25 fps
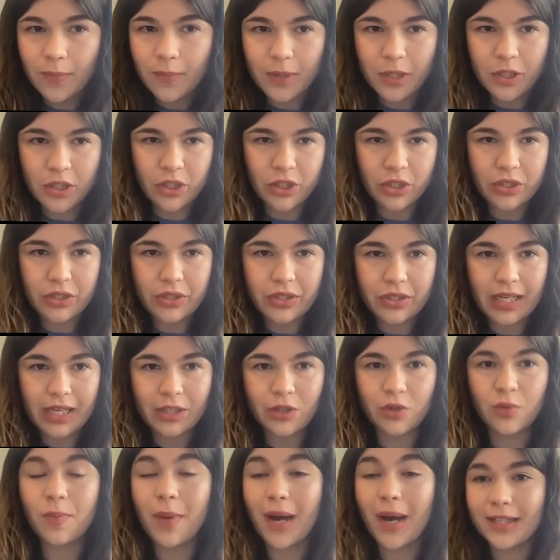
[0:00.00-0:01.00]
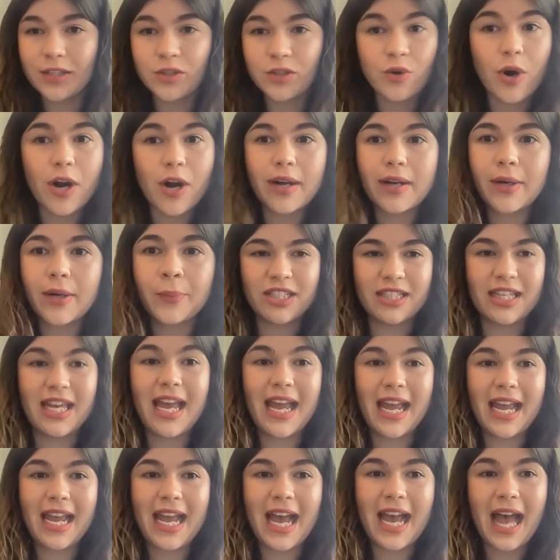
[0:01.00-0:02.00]
ambitions and to backtrack.
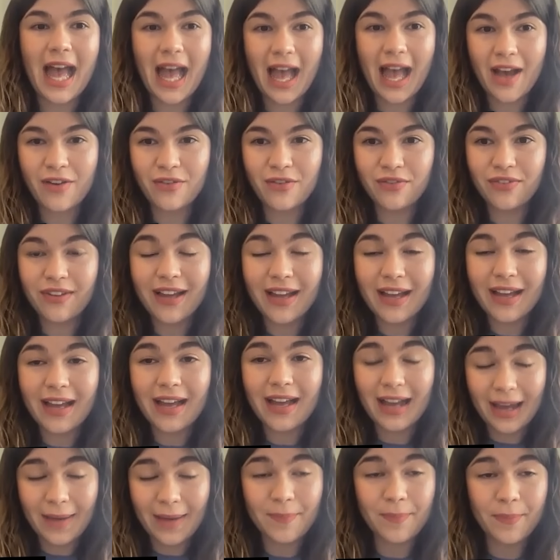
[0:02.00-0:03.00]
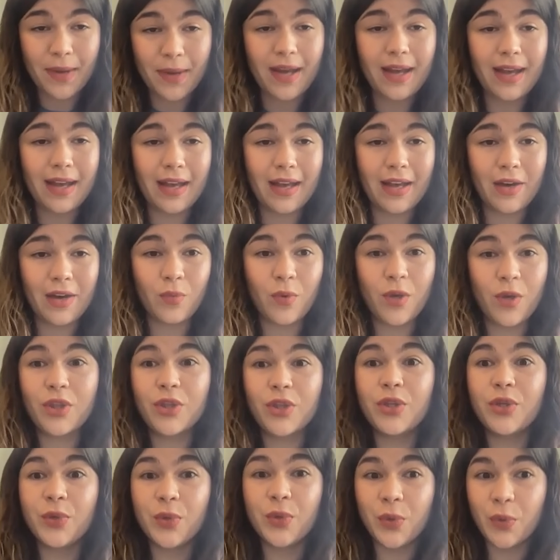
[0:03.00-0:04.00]
They have uh,
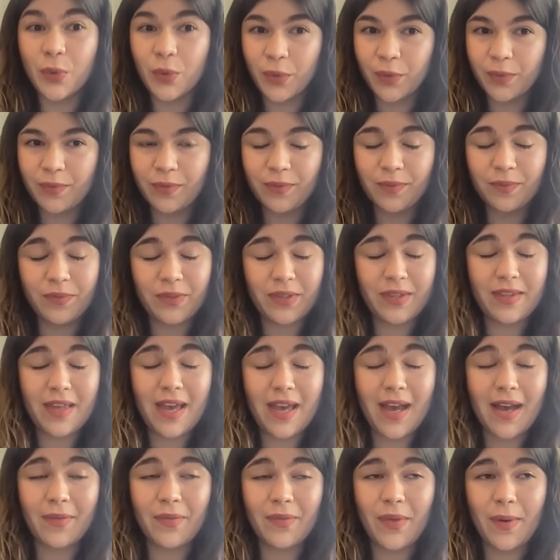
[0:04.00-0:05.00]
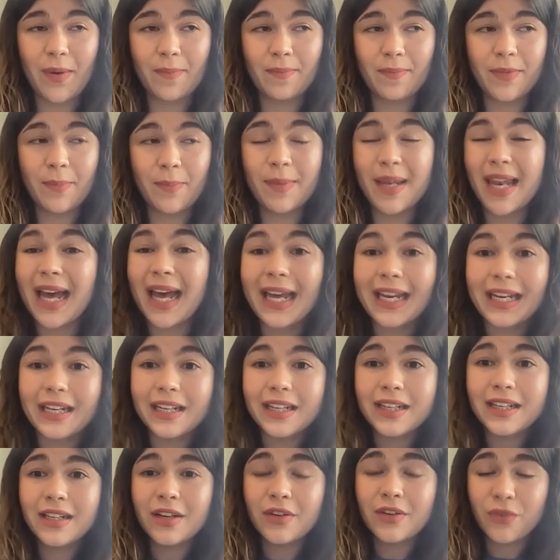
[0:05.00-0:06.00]
withdrew um, the, the
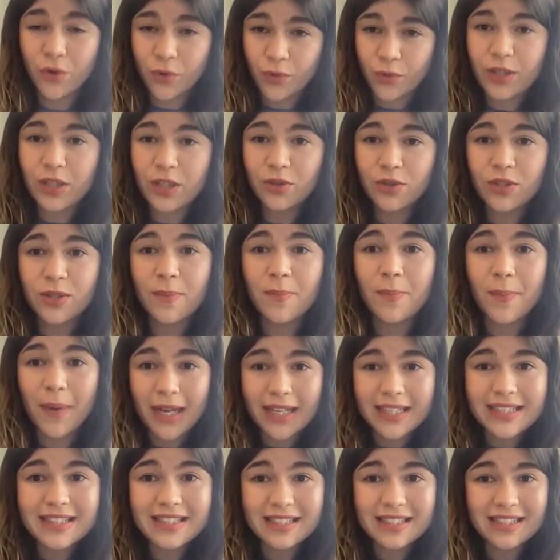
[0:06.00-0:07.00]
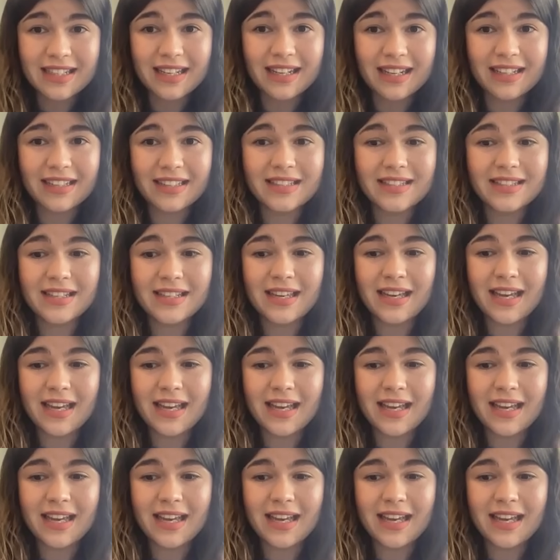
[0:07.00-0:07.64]
plan for reducing pesticides